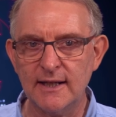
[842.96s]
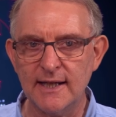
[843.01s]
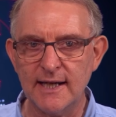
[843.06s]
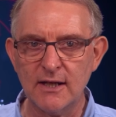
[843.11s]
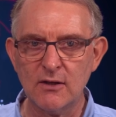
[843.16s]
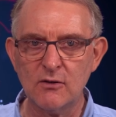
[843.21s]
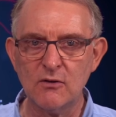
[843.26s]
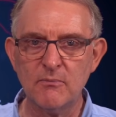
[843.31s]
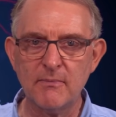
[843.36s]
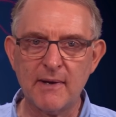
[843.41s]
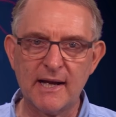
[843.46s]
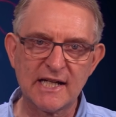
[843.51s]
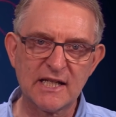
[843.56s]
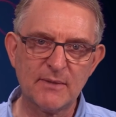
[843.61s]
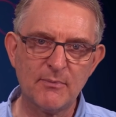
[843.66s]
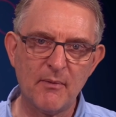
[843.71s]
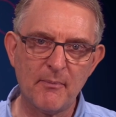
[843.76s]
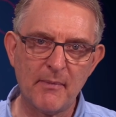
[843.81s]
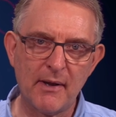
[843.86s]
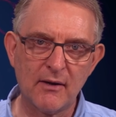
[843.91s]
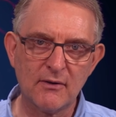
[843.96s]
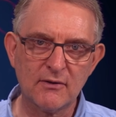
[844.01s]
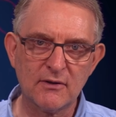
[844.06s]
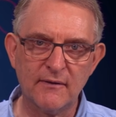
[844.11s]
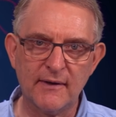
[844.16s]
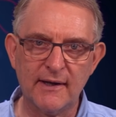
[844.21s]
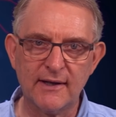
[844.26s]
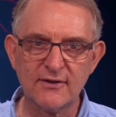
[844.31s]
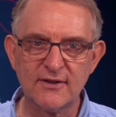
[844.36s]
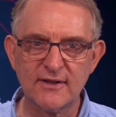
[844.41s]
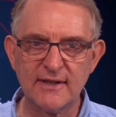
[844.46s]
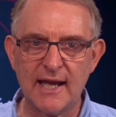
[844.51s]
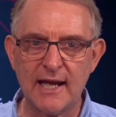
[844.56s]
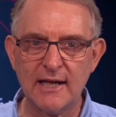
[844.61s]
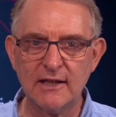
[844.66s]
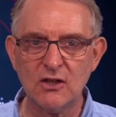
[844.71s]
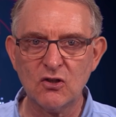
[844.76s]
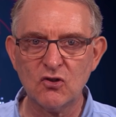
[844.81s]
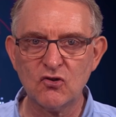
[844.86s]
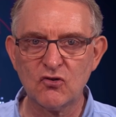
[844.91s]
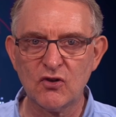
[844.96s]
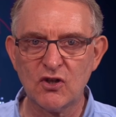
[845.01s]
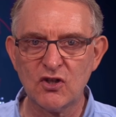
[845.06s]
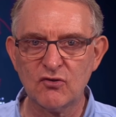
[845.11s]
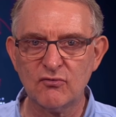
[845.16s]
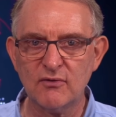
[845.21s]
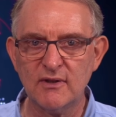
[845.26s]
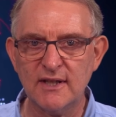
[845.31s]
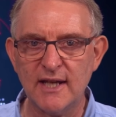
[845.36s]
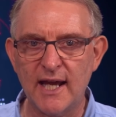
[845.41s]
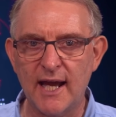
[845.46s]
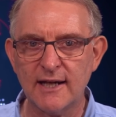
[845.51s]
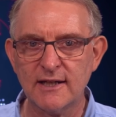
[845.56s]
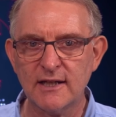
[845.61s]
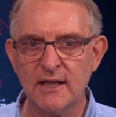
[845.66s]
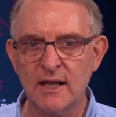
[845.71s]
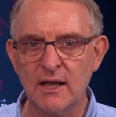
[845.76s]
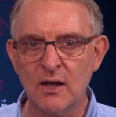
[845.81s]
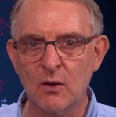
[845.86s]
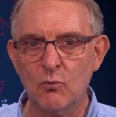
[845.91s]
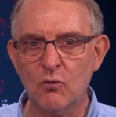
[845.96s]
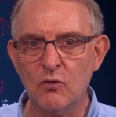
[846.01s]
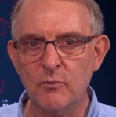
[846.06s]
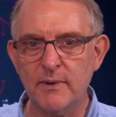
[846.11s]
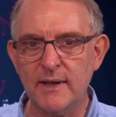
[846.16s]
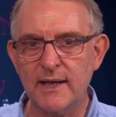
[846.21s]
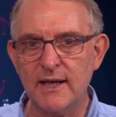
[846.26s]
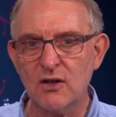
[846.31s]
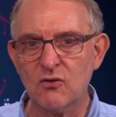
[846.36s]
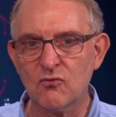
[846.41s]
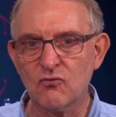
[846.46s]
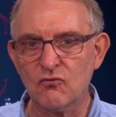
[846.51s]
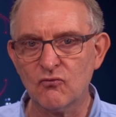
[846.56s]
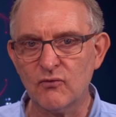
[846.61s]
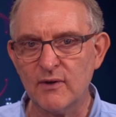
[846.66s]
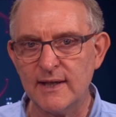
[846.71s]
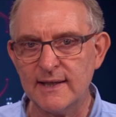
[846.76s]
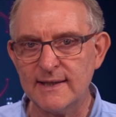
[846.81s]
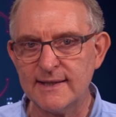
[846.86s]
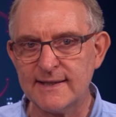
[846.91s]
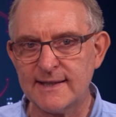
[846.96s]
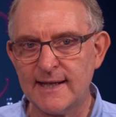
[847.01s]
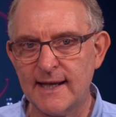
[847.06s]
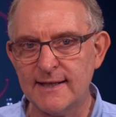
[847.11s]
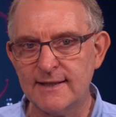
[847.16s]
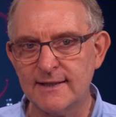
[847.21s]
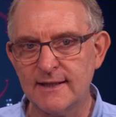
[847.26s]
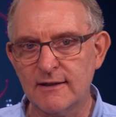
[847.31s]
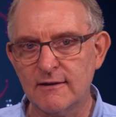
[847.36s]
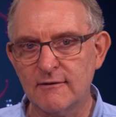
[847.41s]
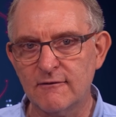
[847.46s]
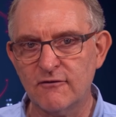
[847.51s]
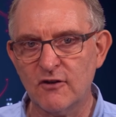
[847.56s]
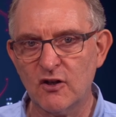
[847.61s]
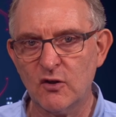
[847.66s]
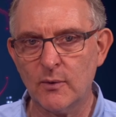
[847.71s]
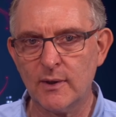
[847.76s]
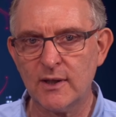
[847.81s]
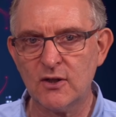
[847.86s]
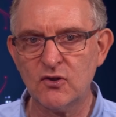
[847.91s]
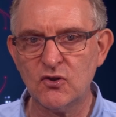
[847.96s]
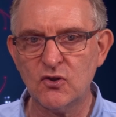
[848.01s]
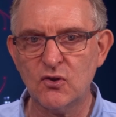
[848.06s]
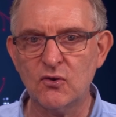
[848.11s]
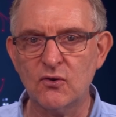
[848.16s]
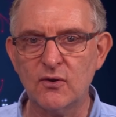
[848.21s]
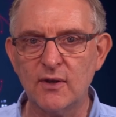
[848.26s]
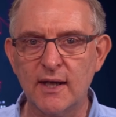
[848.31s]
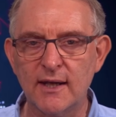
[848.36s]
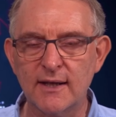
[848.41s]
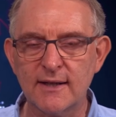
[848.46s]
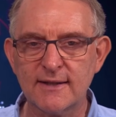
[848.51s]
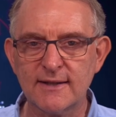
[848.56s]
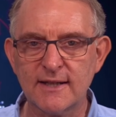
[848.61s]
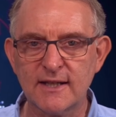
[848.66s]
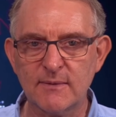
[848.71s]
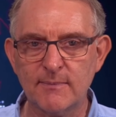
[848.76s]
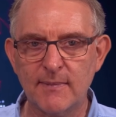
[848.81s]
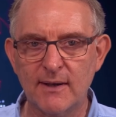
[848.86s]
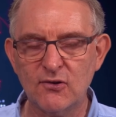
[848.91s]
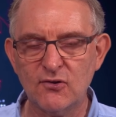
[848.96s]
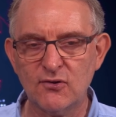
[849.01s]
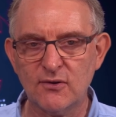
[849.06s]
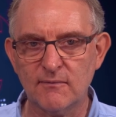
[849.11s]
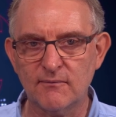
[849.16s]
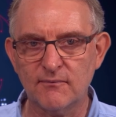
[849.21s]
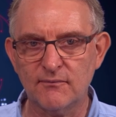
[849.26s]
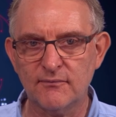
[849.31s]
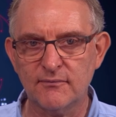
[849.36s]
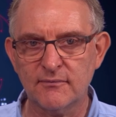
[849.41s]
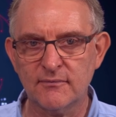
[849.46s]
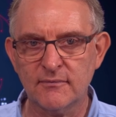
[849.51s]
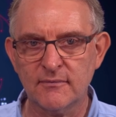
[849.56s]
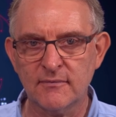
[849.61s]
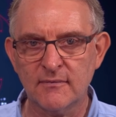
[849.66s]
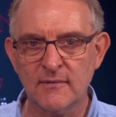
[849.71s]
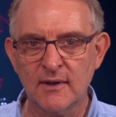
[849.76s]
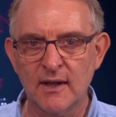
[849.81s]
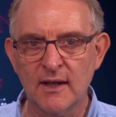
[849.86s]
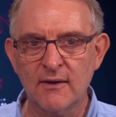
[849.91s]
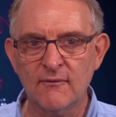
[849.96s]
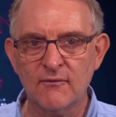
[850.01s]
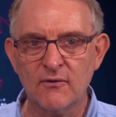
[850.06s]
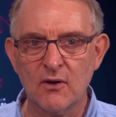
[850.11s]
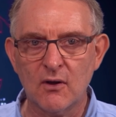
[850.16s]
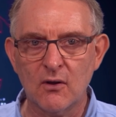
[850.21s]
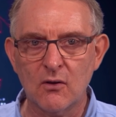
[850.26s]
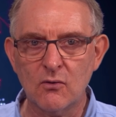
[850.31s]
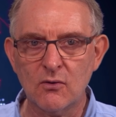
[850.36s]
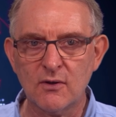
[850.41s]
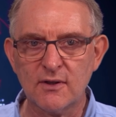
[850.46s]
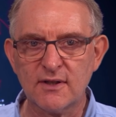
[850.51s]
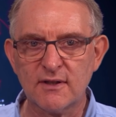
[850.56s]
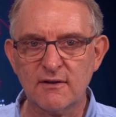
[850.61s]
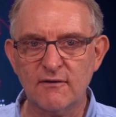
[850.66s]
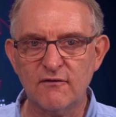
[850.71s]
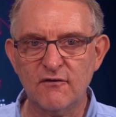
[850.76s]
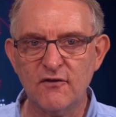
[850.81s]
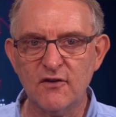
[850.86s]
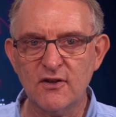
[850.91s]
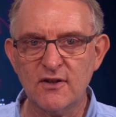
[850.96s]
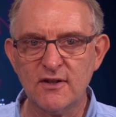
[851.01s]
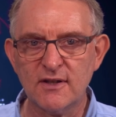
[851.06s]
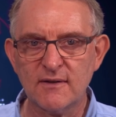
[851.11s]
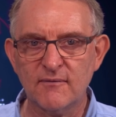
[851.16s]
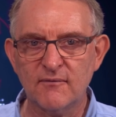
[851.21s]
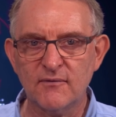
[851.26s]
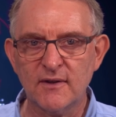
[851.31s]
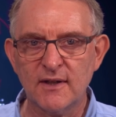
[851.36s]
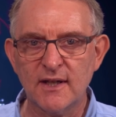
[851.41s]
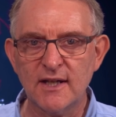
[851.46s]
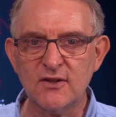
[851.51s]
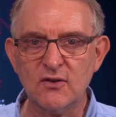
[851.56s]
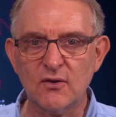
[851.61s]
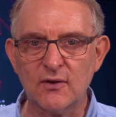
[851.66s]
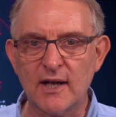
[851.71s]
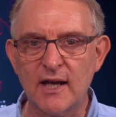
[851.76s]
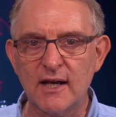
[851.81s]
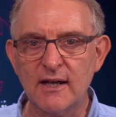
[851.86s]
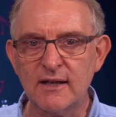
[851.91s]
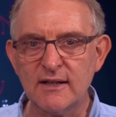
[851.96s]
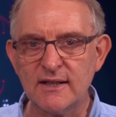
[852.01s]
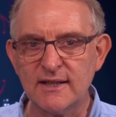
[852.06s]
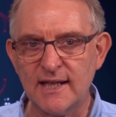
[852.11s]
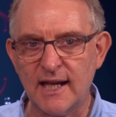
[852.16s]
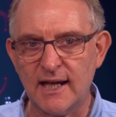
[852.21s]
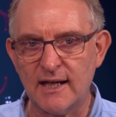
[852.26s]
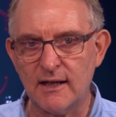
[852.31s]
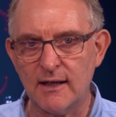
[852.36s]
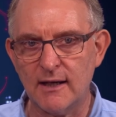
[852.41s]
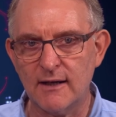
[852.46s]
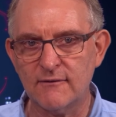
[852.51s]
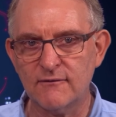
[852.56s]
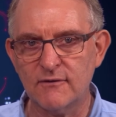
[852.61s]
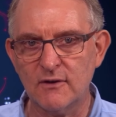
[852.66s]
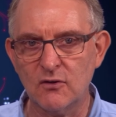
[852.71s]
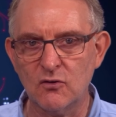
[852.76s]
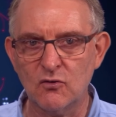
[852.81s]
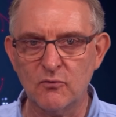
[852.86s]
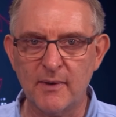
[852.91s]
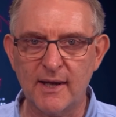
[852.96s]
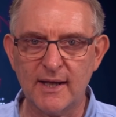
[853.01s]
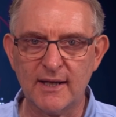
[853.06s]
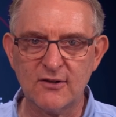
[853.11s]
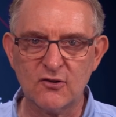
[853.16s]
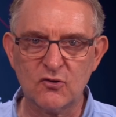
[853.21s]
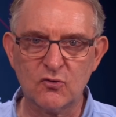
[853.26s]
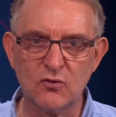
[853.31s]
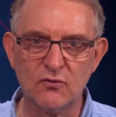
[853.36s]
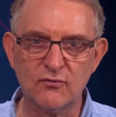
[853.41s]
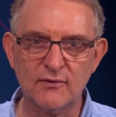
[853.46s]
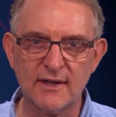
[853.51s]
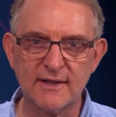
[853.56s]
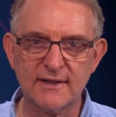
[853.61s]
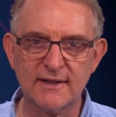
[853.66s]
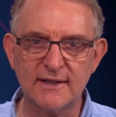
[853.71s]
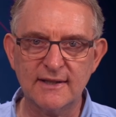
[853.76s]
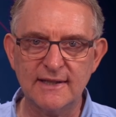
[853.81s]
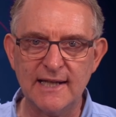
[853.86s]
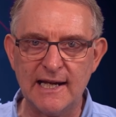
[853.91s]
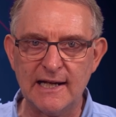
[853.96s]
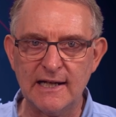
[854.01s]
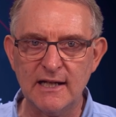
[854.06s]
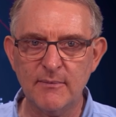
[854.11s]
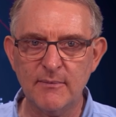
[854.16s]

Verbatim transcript: legal maximum amount of outstanding Treasury debt, will be reinstated following a two year suspension. August the 1st is not a hard deadline for lawmakers to address the debt